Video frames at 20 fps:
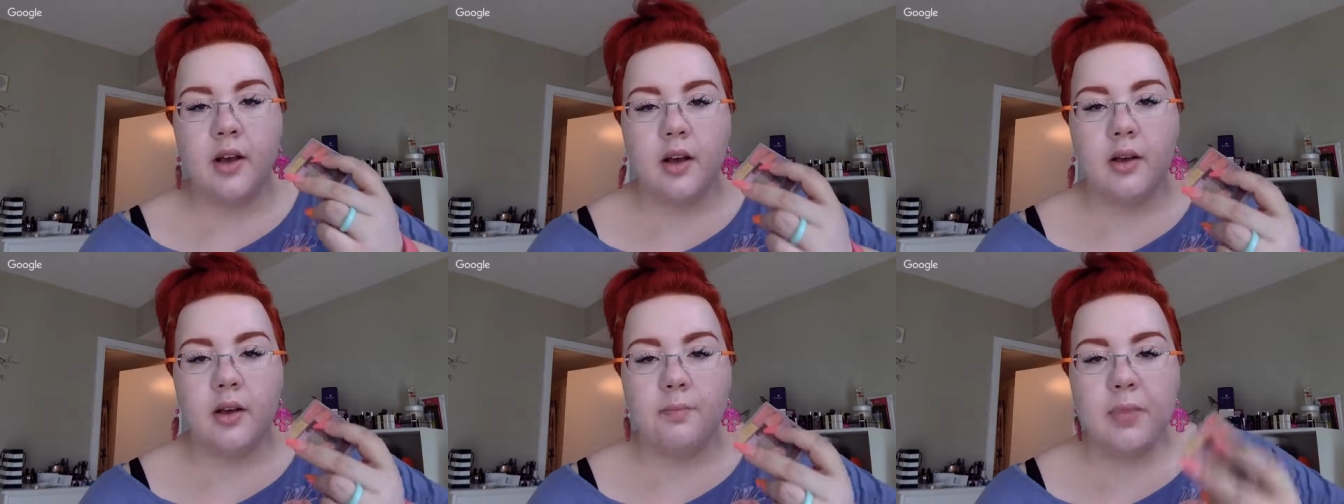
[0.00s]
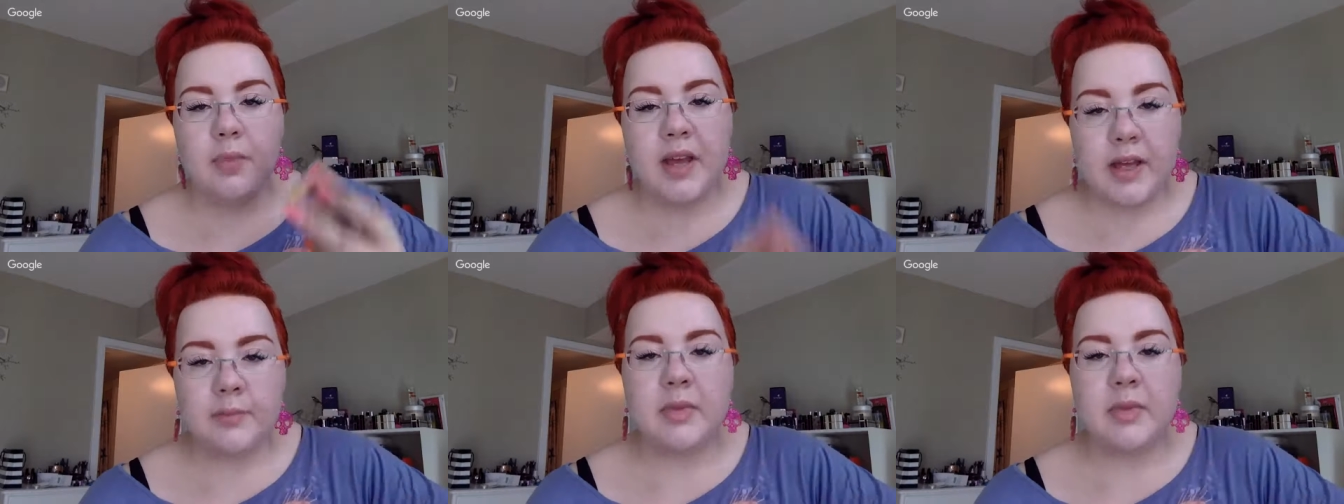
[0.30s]

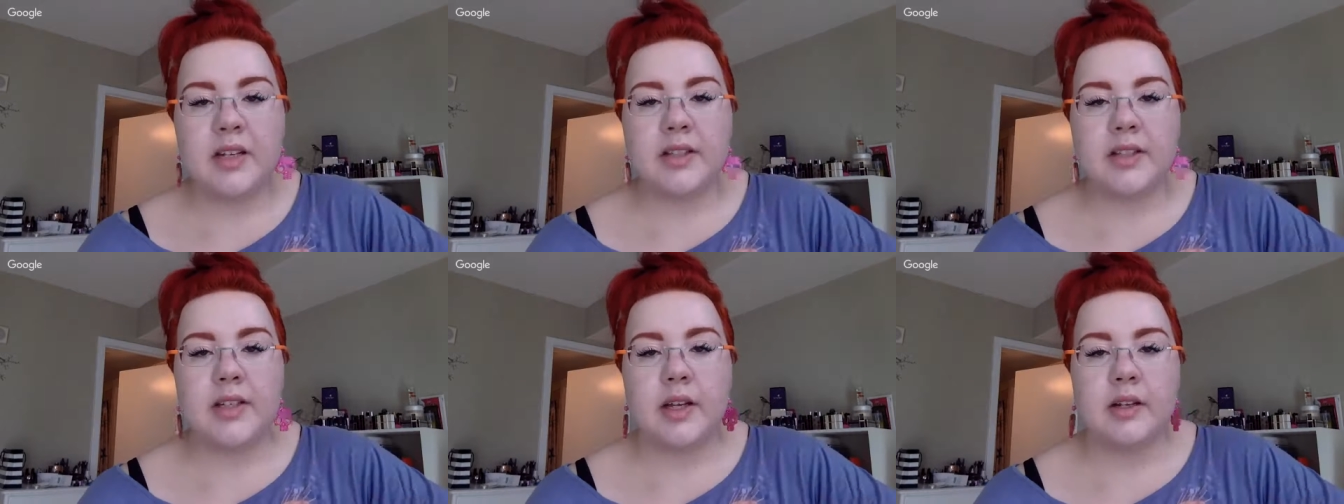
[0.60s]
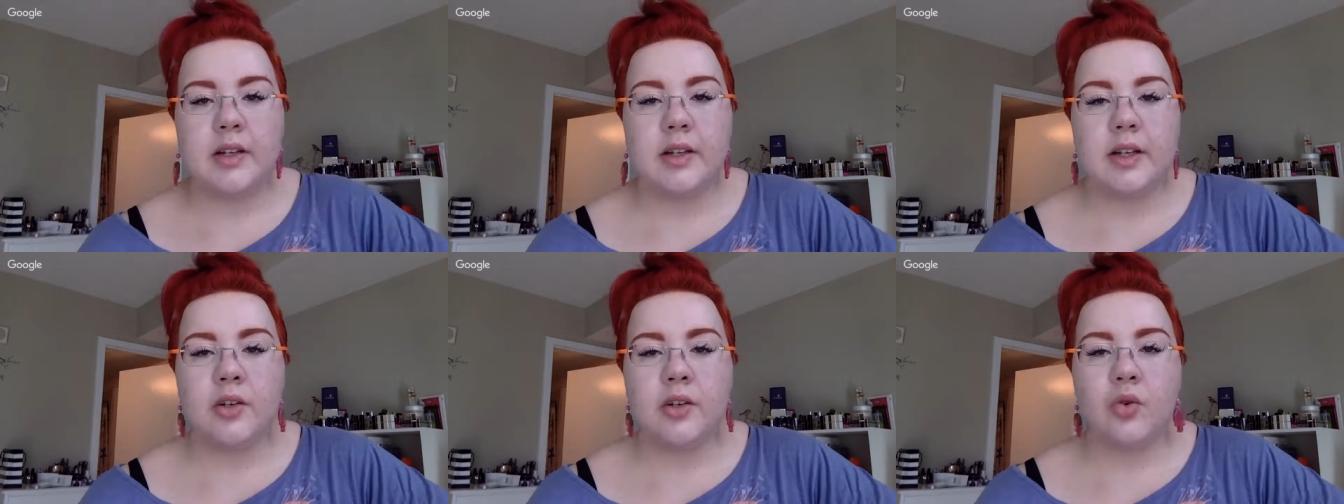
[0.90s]

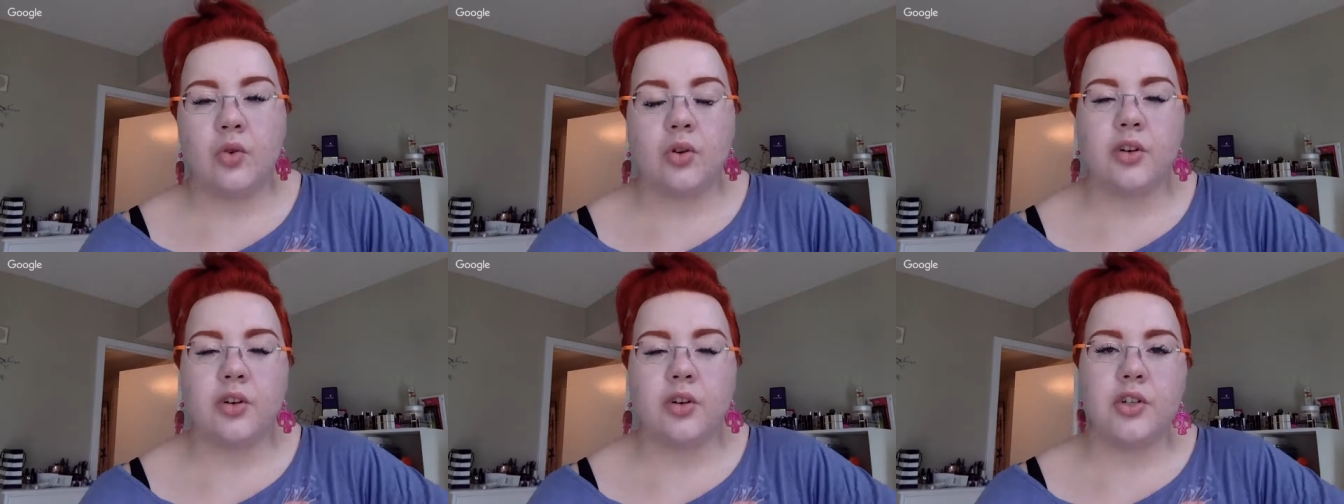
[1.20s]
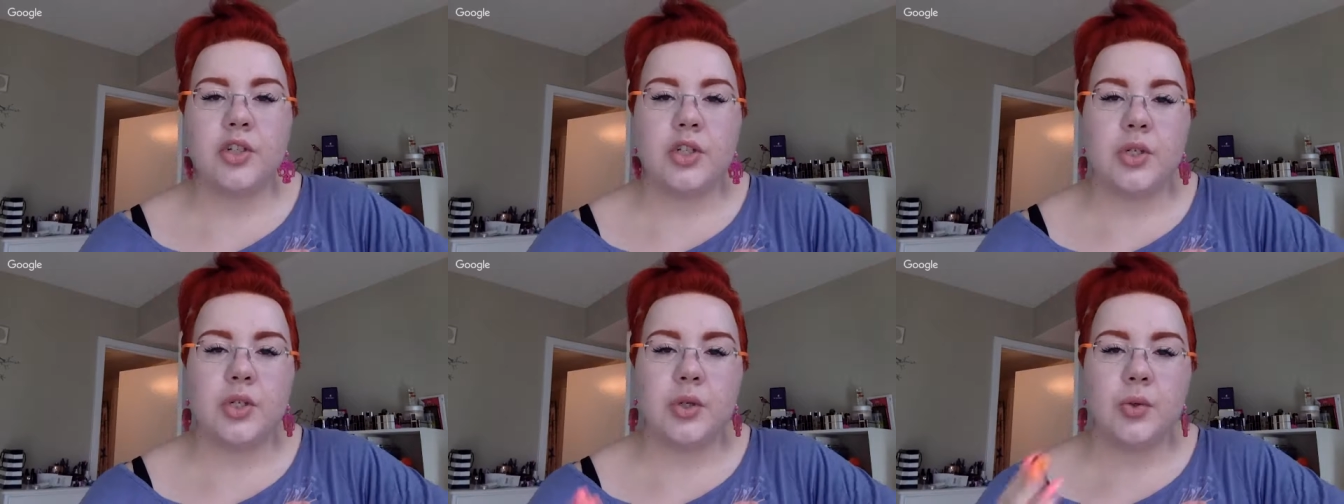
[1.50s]
pigmented in order
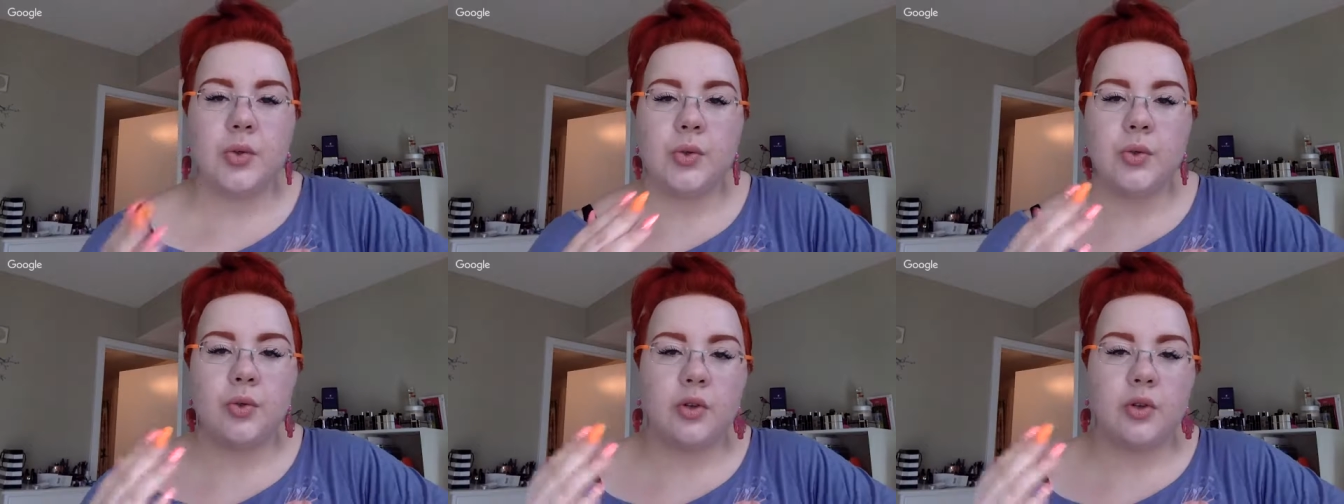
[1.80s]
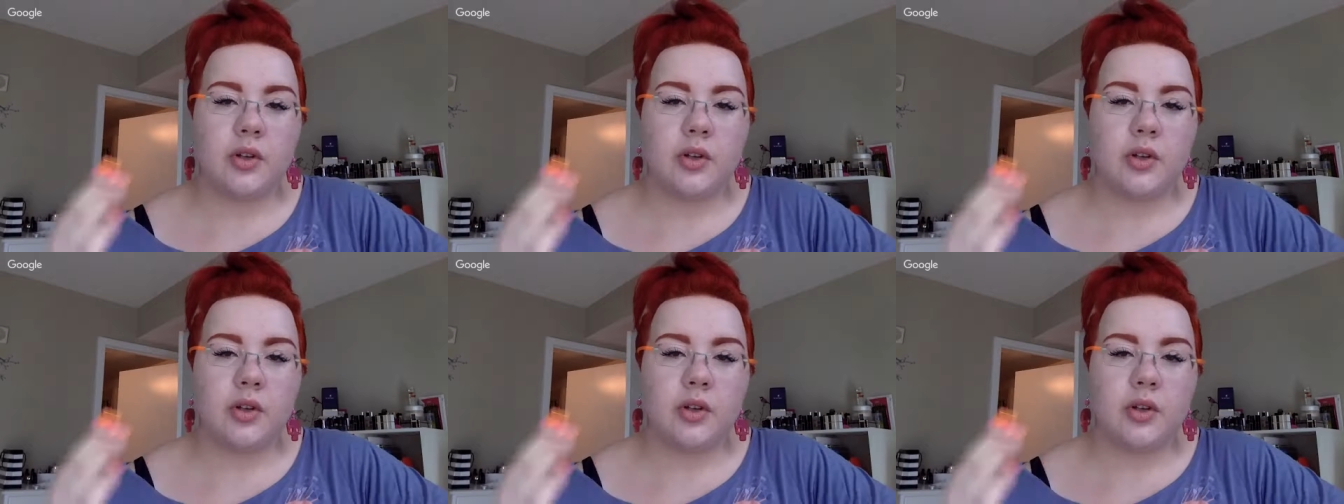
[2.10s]
to
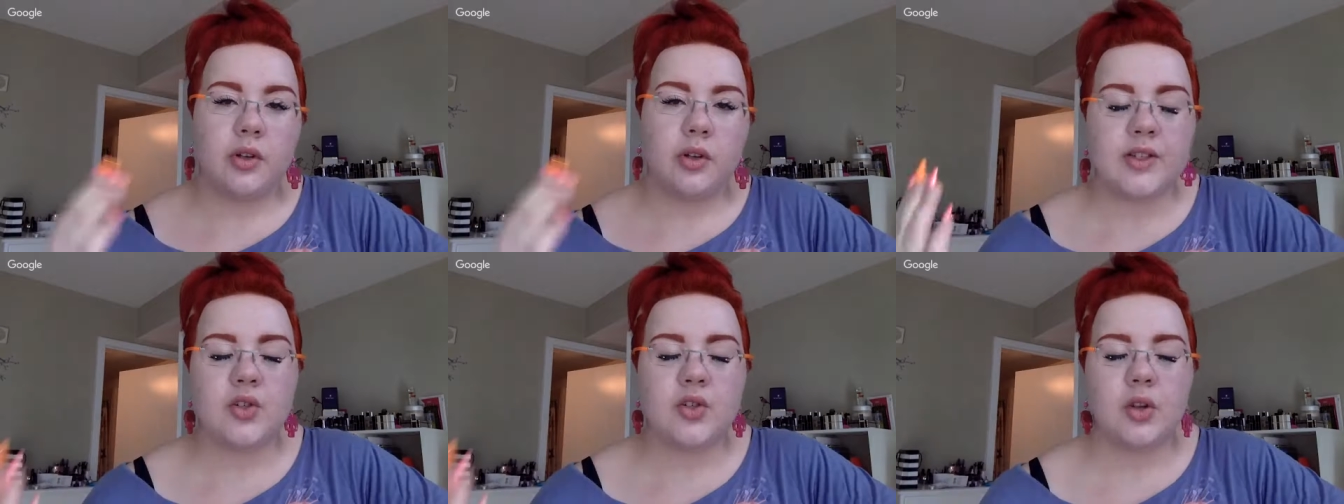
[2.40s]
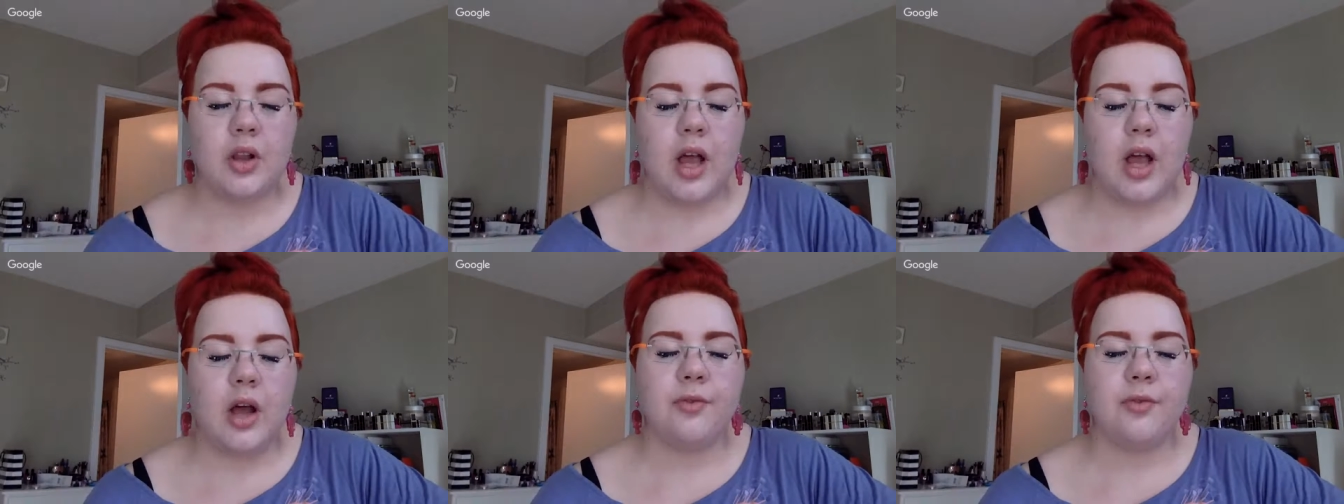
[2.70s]

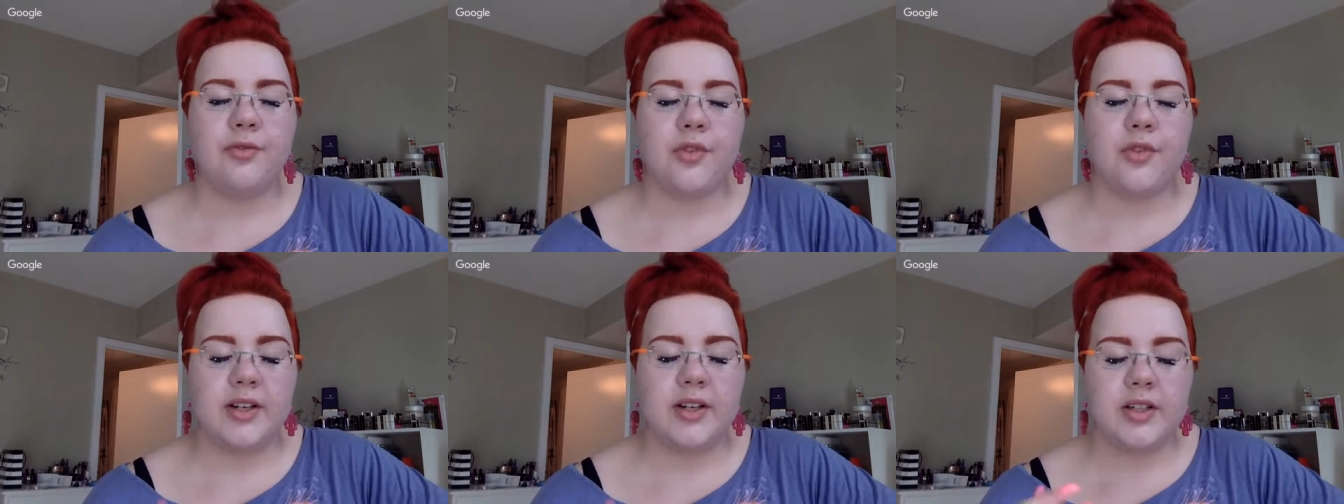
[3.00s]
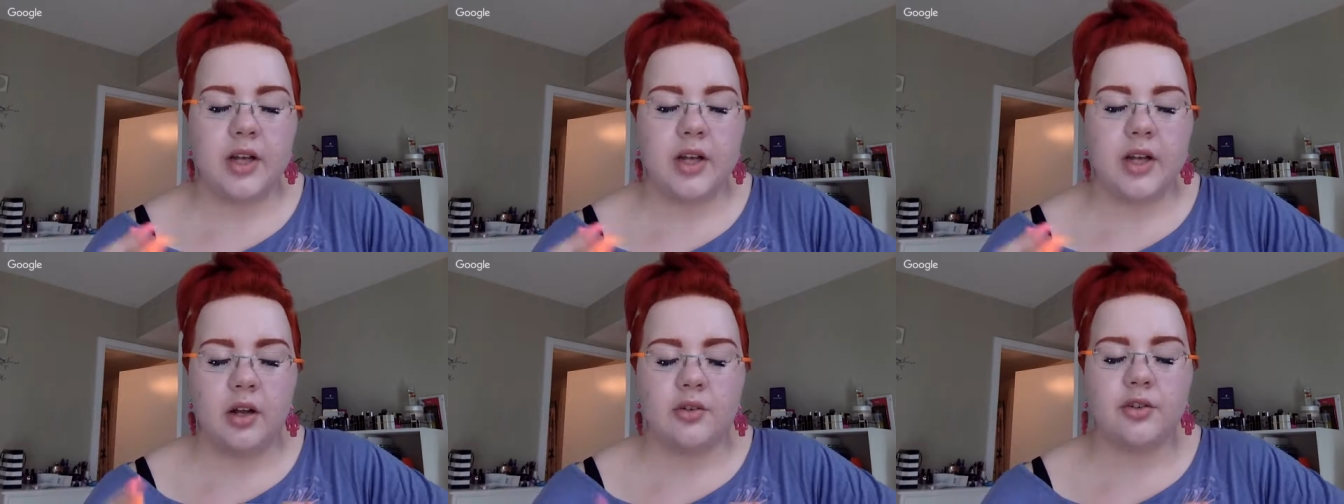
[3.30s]
cancel out
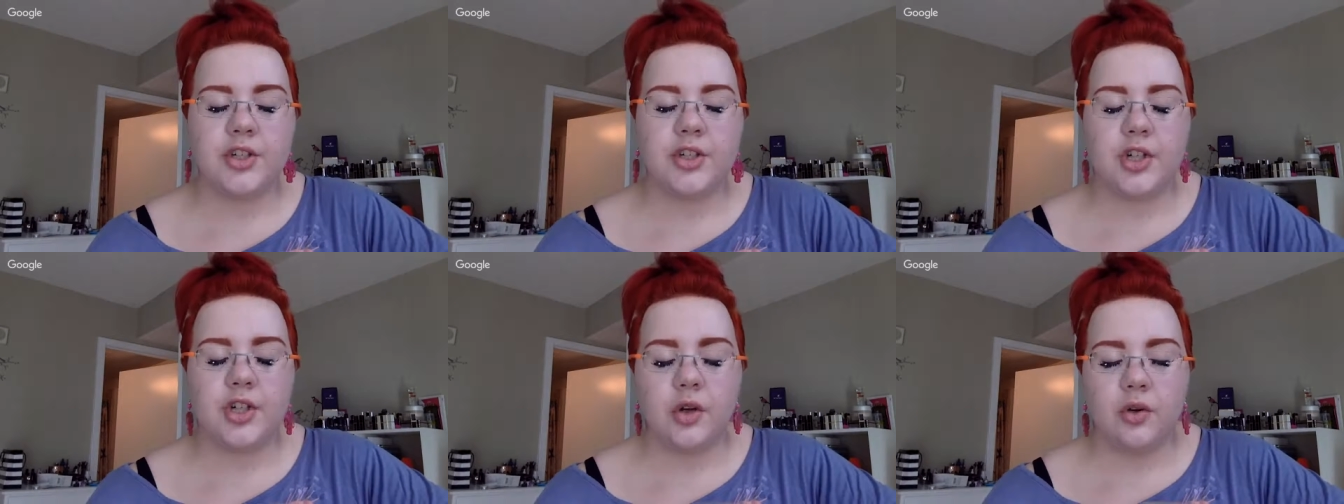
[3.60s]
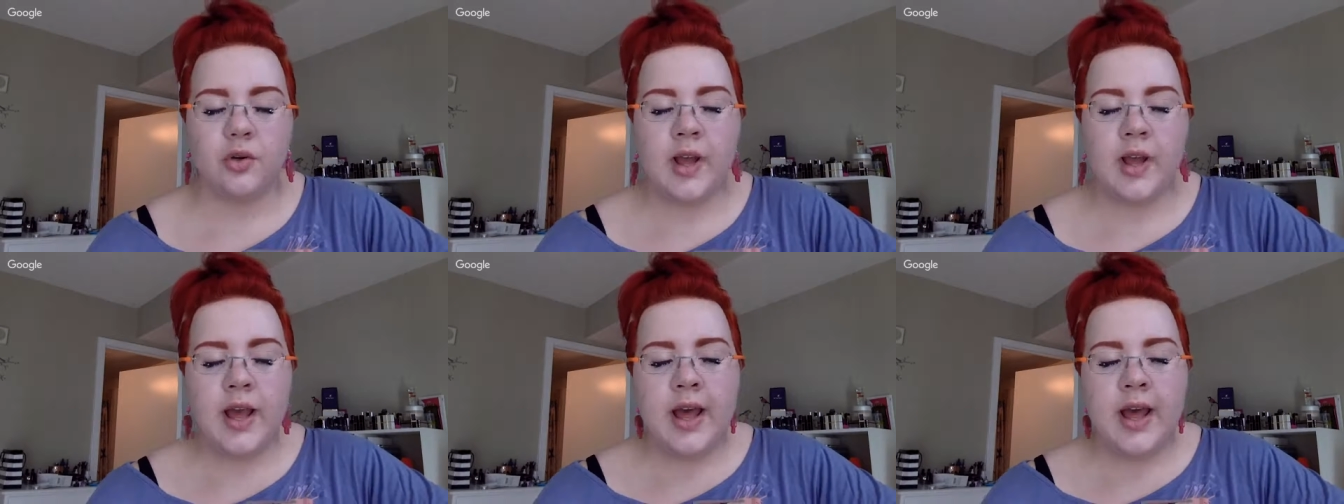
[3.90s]
that
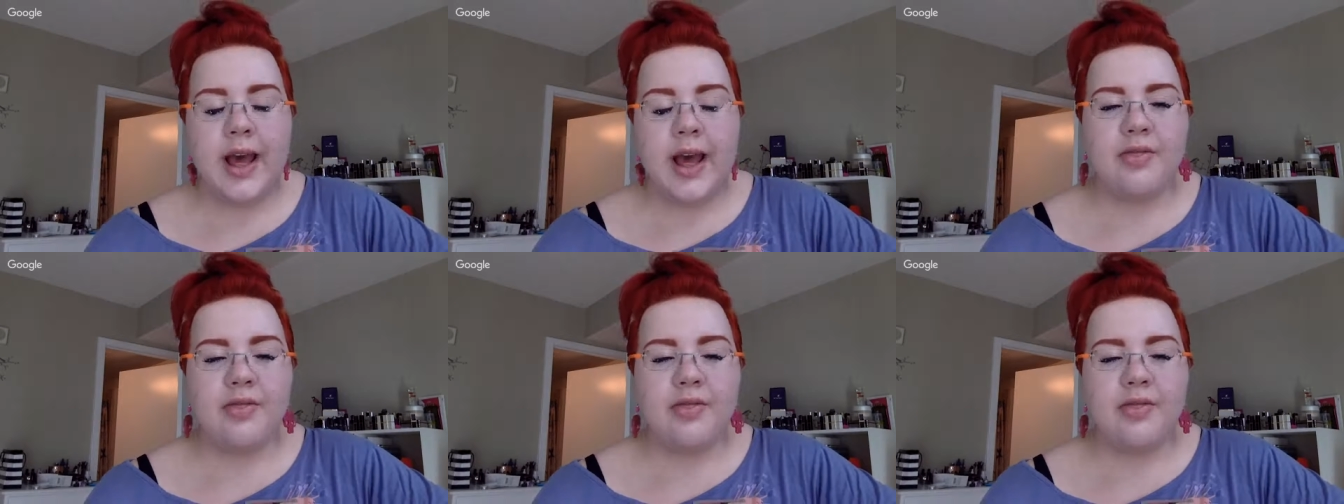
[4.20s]
undertone.